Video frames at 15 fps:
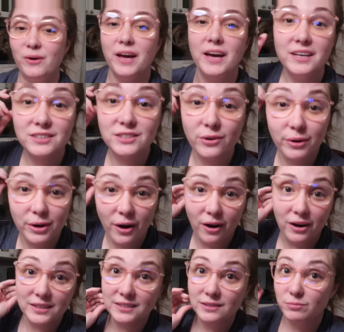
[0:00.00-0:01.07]
Okay, so in
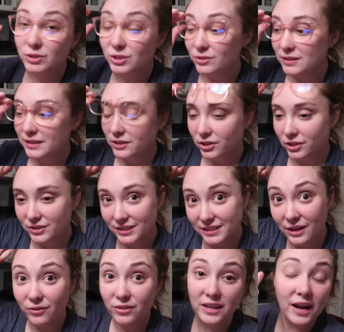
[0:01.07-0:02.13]
awesome news, it
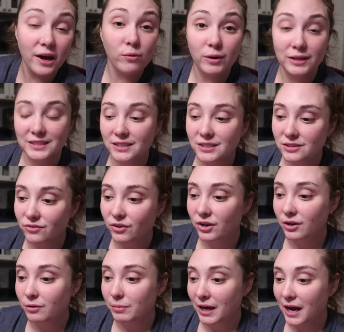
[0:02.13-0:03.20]
turns out that I wasn't as
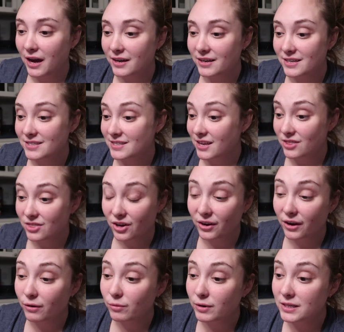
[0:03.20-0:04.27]
far behind as I
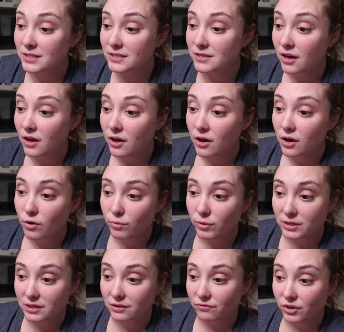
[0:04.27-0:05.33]
thought I was
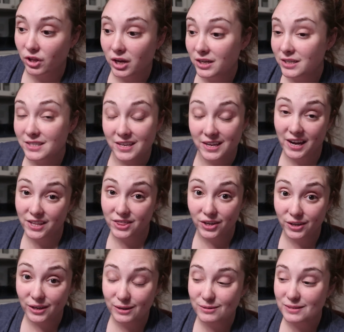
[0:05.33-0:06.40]
with the vlogs. Like, I
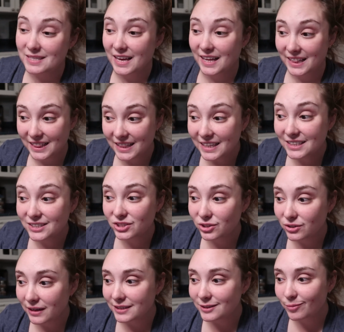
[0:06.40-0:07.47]
thought I was at least
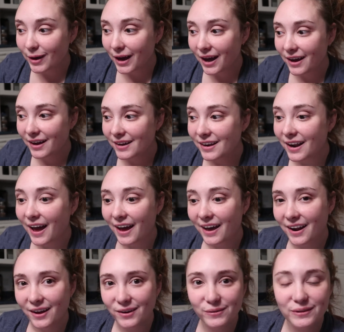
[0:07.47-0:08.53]
2 days behind,
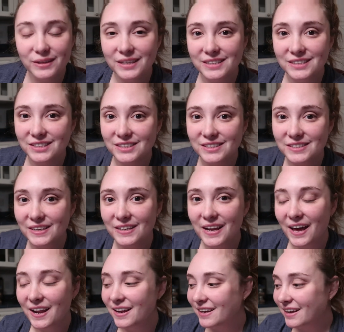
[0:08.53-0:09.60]
and I only just didn't
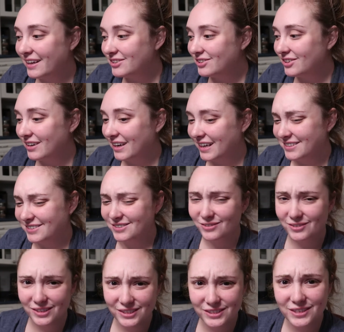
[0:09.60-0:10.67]
edit yesterday's.
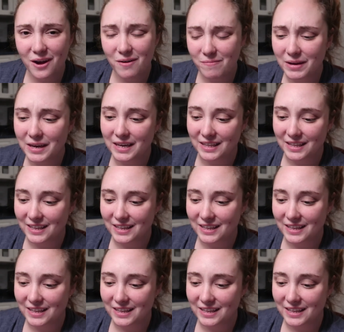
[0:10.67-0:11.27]
So good job me!